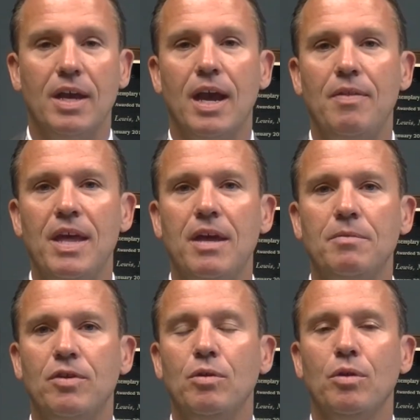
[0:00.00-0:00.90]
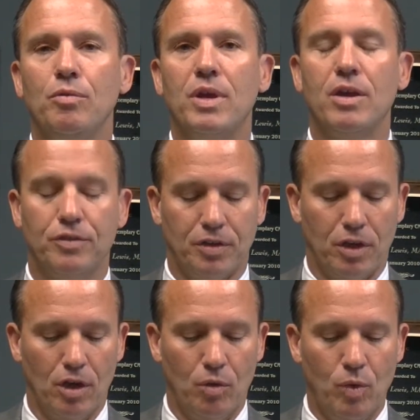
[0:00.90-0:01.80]
And then 2 to 3 years
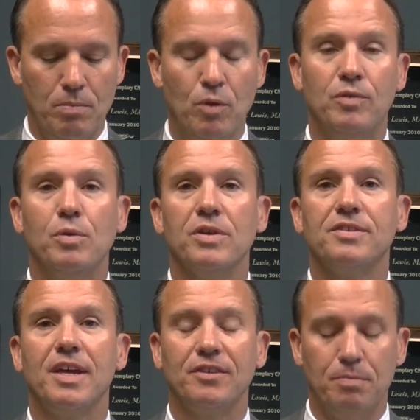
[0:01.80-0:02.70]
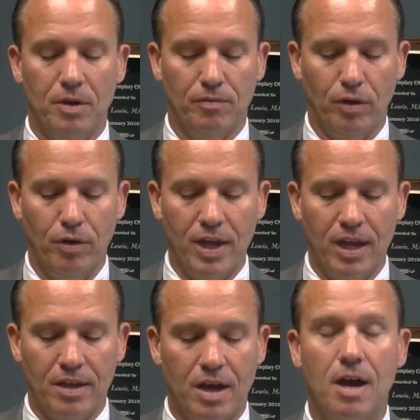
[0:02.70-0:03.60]
ago, we moved to assessment of
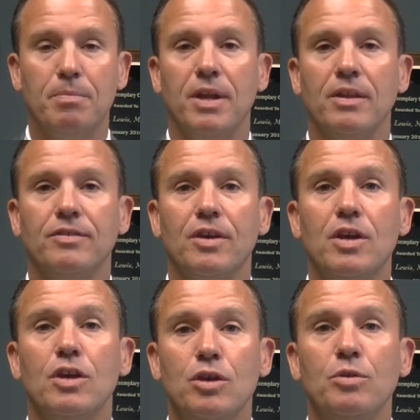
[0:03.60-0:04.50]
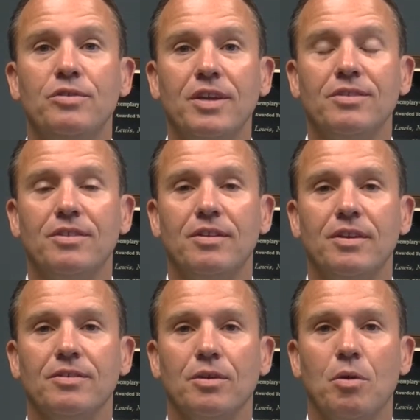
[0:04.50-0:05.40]
learning and competence using
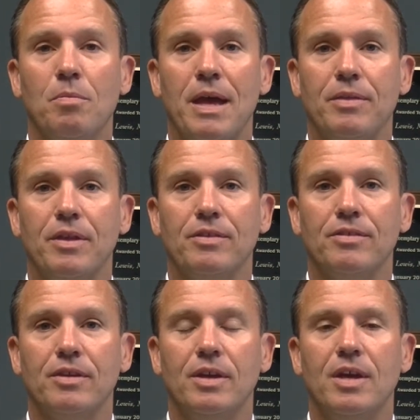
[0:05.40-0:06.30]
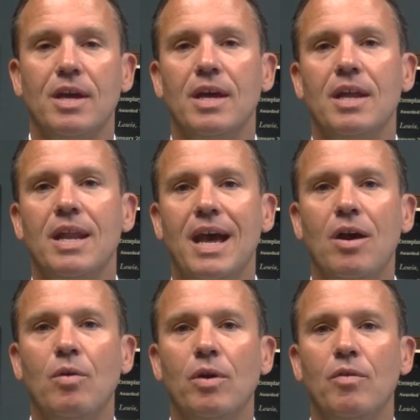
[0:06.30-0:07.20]
statistical methods.
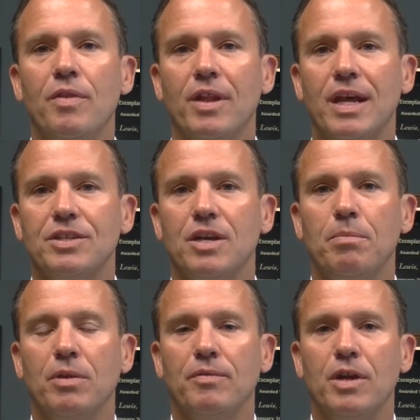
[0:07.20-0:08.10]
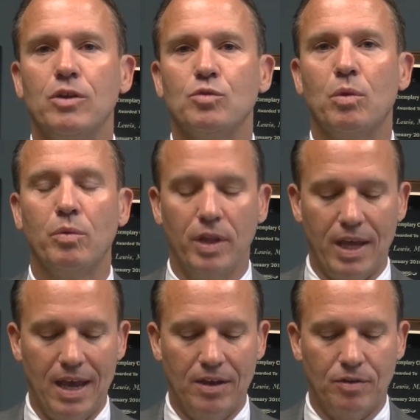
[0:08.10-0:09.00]
Now, over the last couple of years, we're
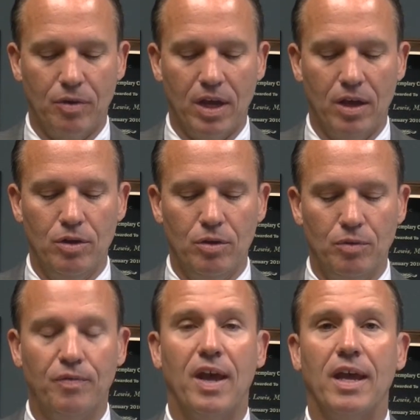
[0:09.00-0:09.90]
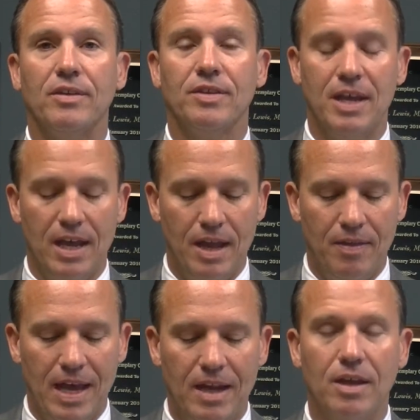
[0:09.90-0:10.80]
really entering a new phase,
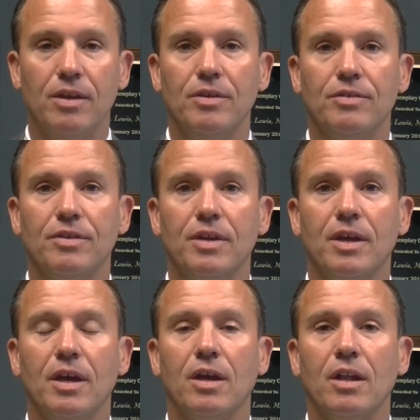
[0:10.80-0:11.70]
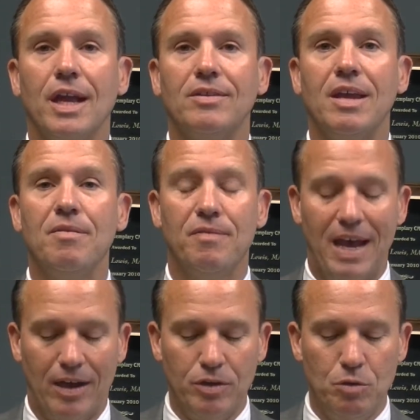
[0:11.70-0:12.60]
and that is collecting
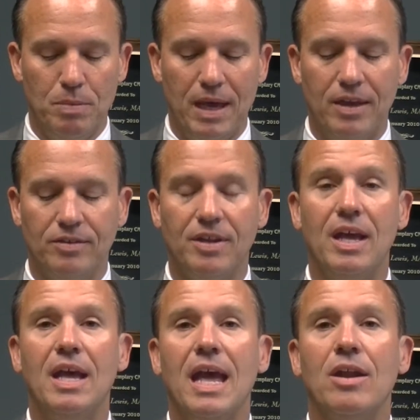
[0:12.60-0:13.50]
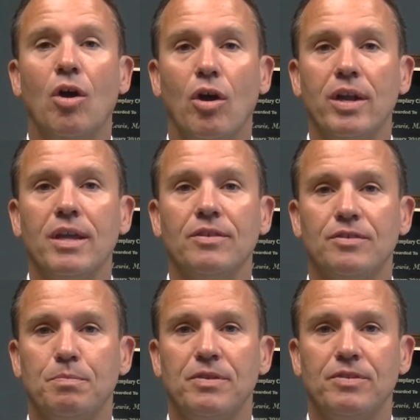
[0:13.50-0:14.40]
value-based and
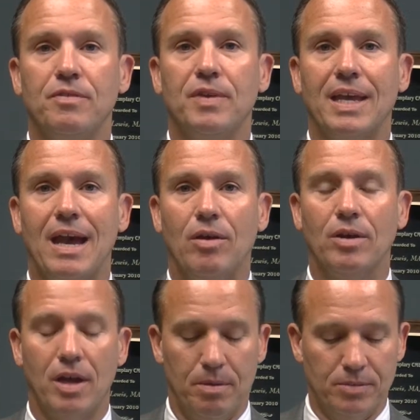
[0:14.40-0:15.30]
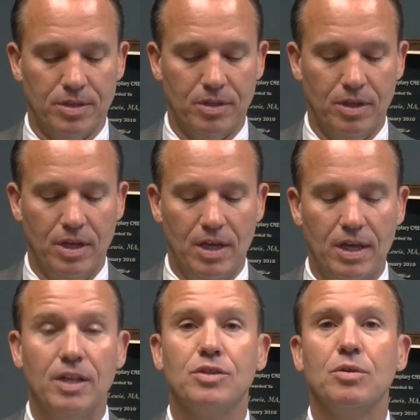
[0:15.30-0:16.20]
audience-specific outcomes.
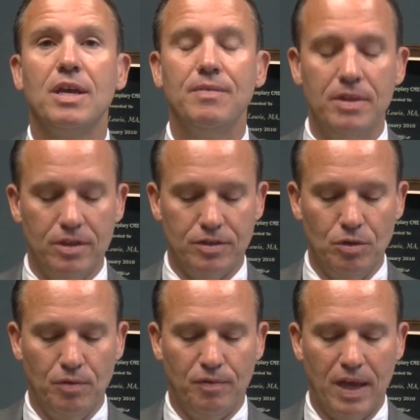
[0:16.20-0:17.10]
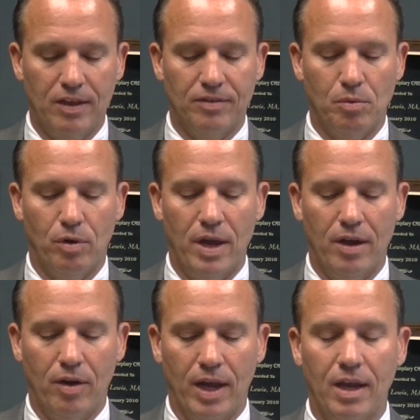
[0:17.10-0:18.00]
And so given this new phase that we're
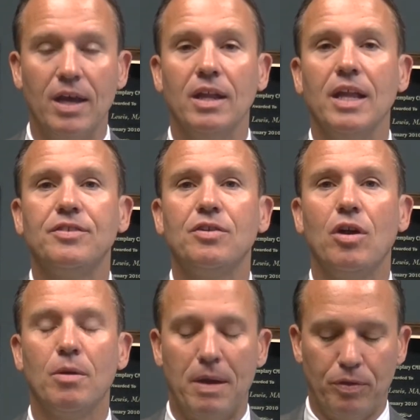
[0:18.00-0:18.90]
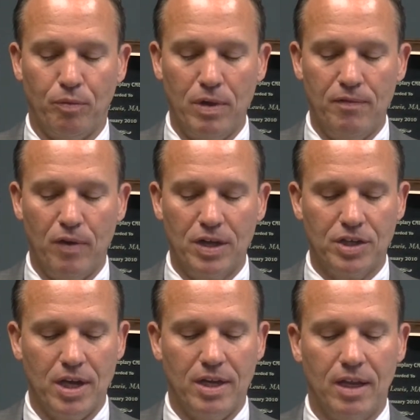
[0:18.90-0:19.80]
entering, let's talk about 3
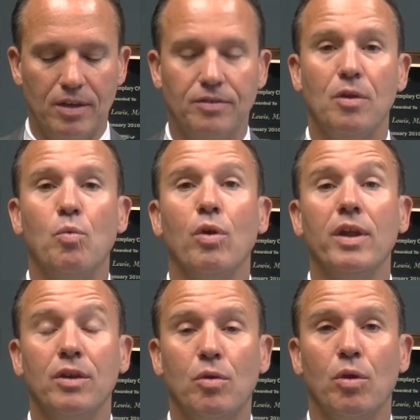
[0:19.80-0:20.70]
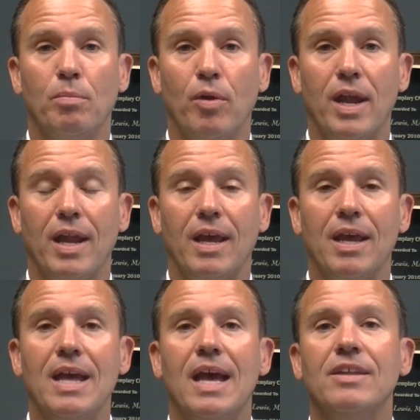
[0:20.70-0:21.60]
fresh ideas that we're
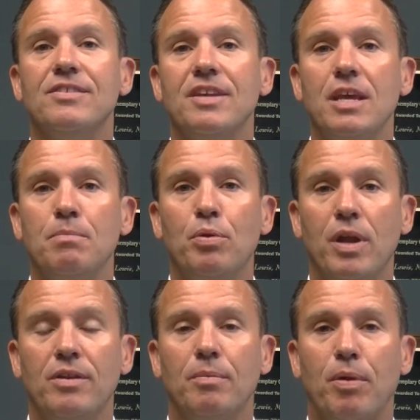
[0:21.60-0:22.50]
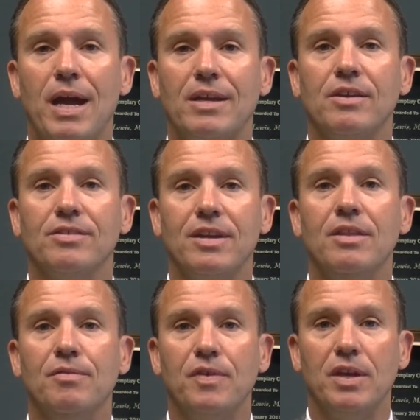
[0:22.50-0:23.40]
incorporating and seeing put into practice
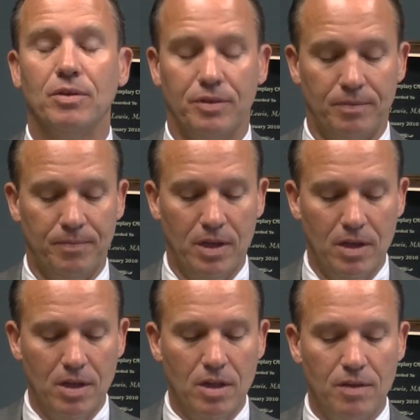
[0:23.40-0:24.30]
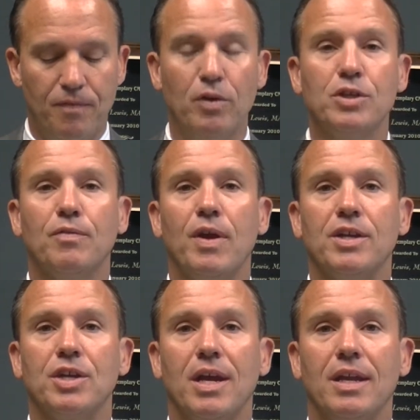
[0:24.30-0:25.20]
in the field. The first
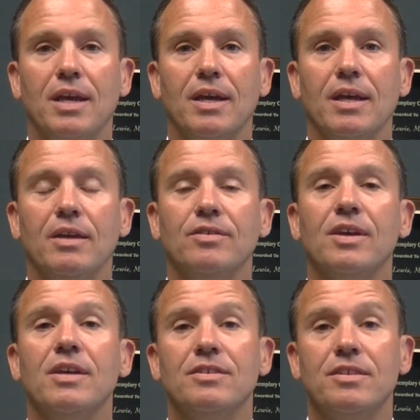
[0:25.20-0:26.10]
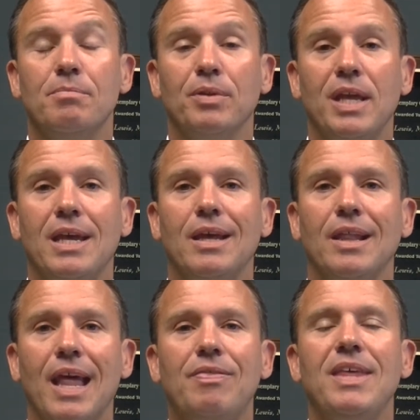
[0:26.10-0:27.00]
fresh idea is simply
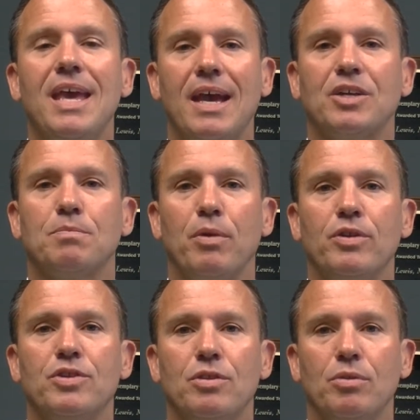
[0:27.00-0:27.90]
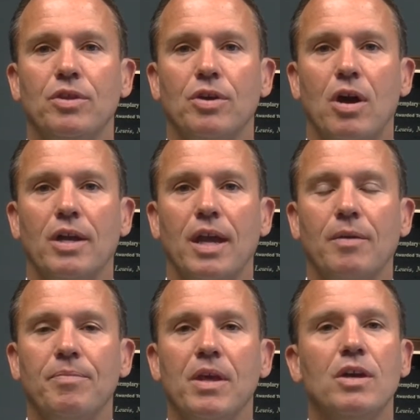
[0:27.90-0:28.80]
let the experts do the talking.